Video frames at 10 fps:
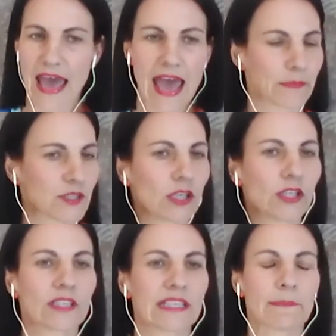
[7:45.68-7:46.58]

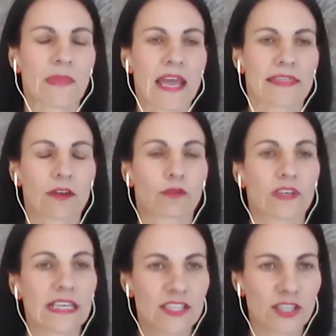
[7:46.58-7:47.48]
Absolutely. Okay. The
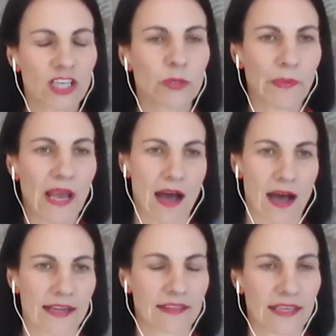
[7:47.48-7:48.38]
research
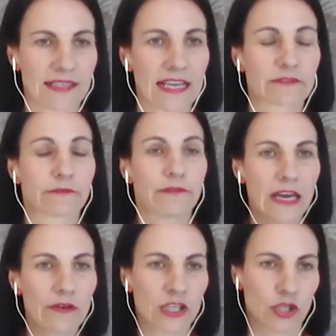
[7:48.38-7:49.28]
behind this is
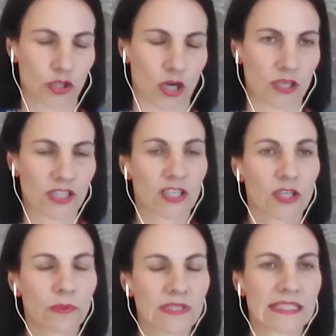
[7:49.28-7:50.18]
very strong. So
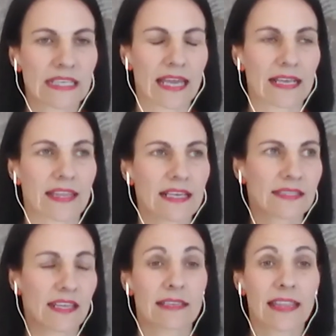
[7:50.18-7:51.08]
you will see they've
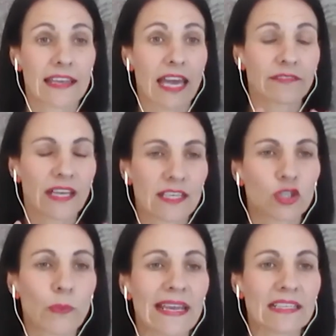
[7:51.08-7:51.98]
done
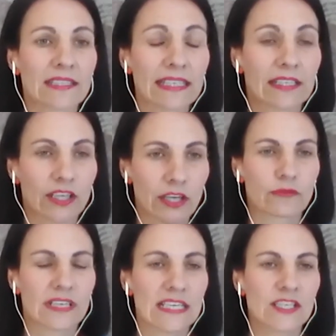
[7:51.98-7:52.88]
a 20-year
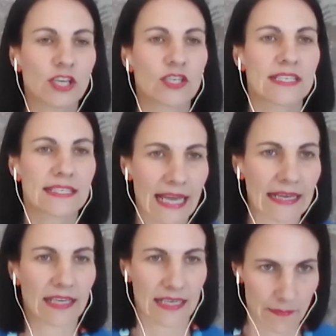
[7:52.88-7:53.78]
research
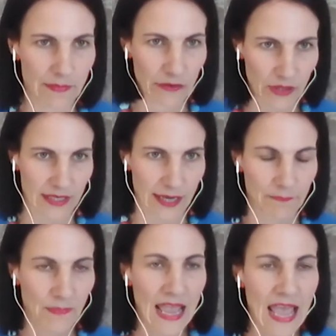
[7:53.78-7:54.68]
study in
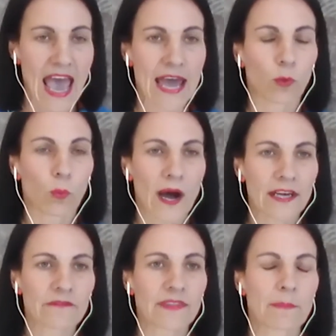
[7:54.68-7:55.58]
America. And
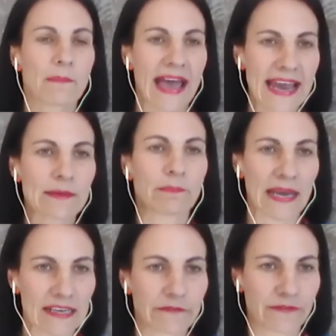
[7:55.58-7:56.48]
one of the main
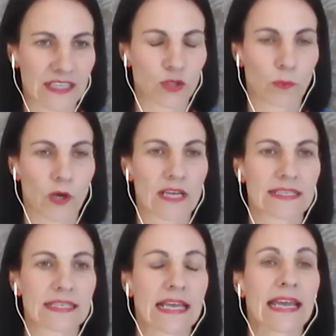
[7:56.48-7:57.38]
benefits
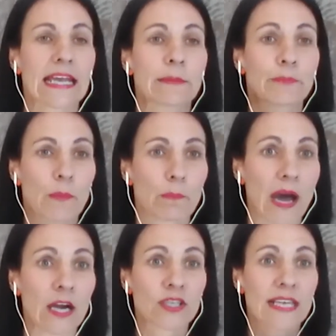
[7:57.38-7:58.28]
was it
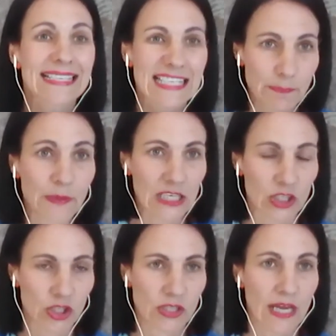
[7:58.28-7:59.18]
promotes
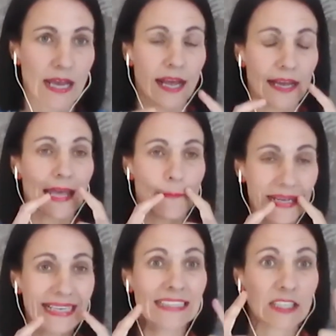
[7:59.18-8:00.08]
speech, mm-hmm. like the
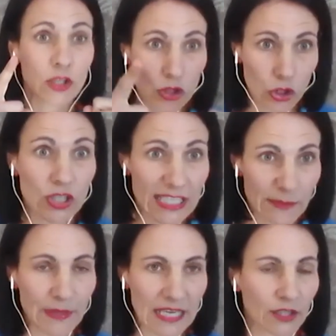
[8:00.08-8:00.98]
ability to
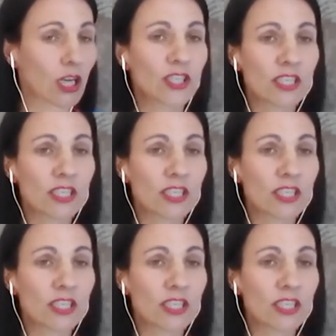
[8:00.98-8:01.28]
speak, not